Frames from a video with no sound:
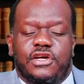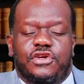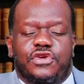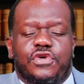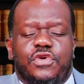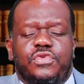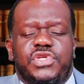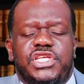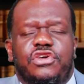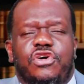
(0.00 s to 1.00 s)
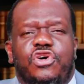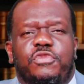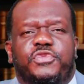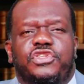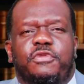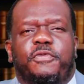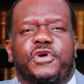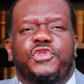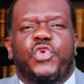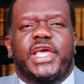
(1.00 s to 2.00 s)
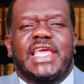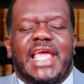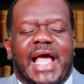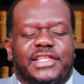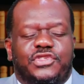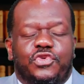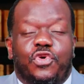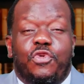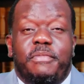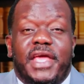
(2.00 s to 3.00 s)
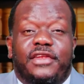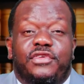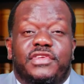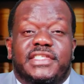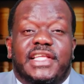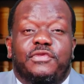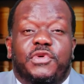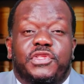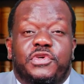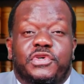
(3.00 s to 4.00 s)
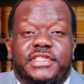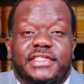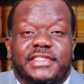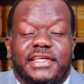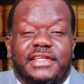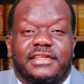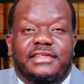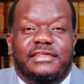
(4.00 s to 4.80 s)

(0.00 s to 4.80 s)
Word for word: growing up to the point where he had to obey and understand what God is saying.